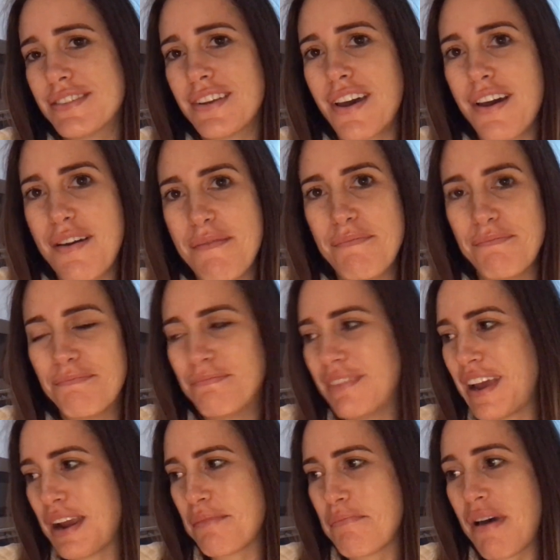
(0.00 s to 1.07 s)
um,
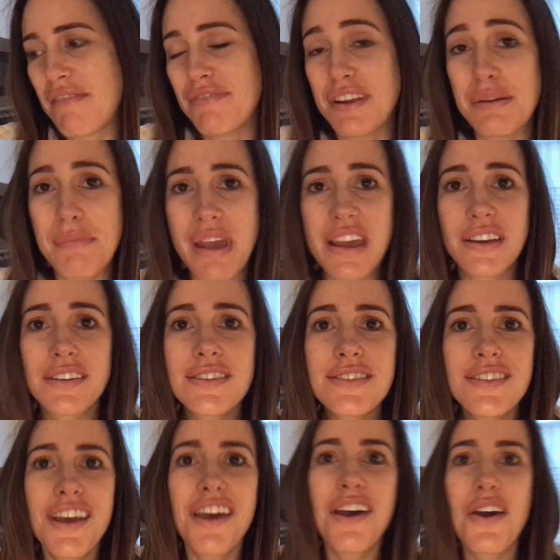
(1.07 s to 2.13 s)
like muffin mix